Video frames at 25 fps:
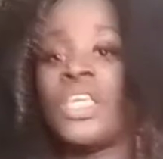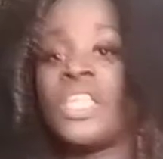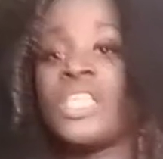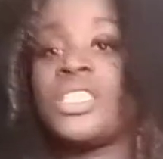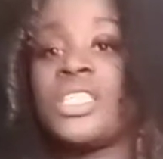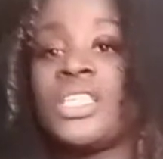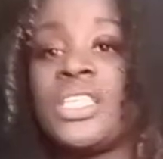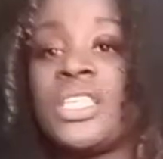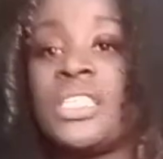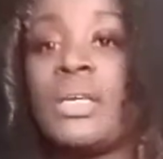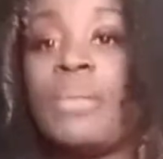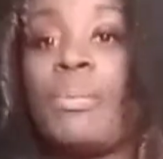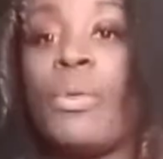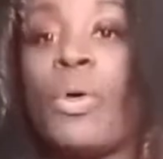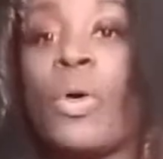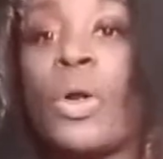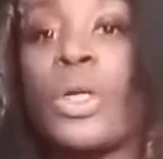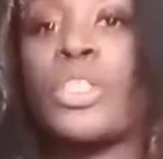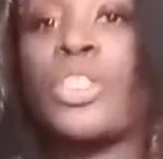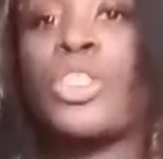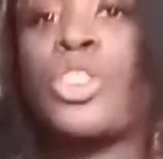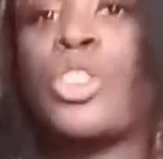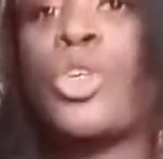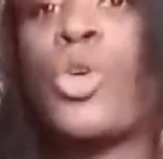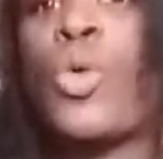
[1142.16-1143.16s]
This is a
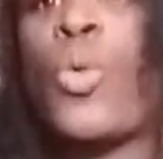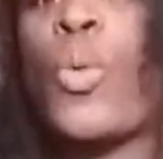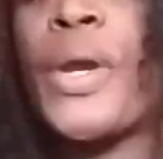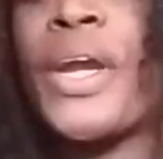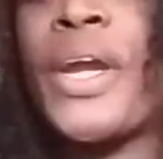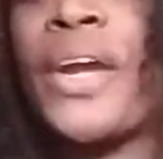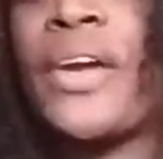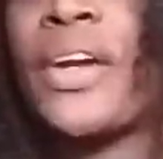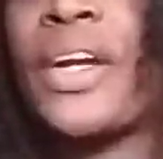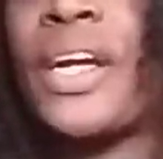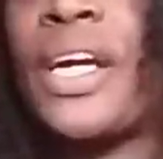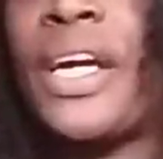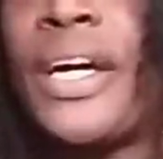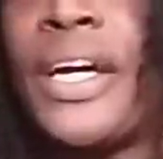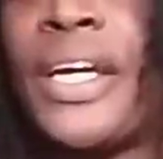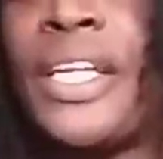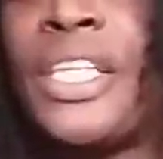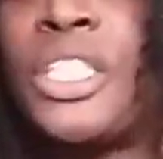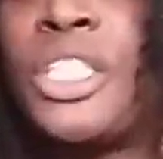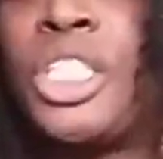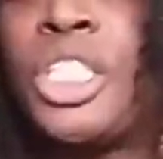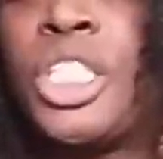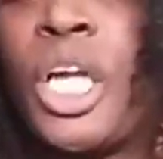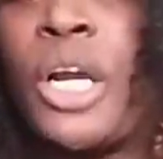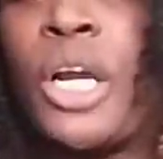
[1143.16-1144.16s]
more square
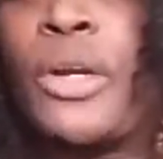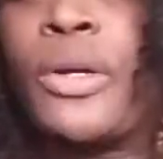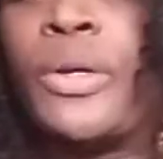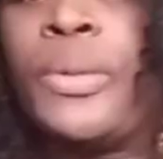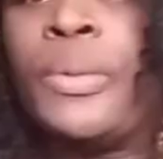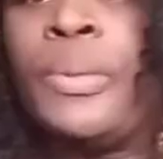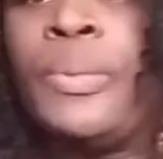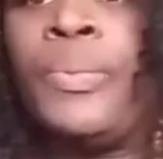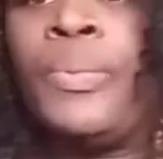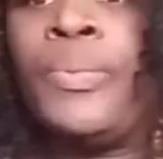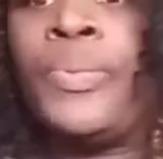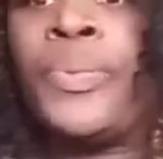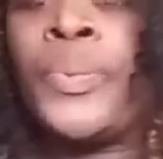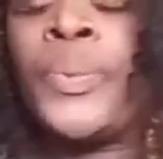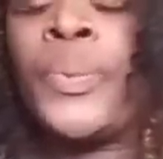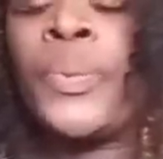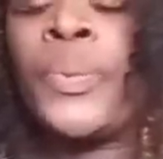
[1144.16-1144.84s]
cut shirt.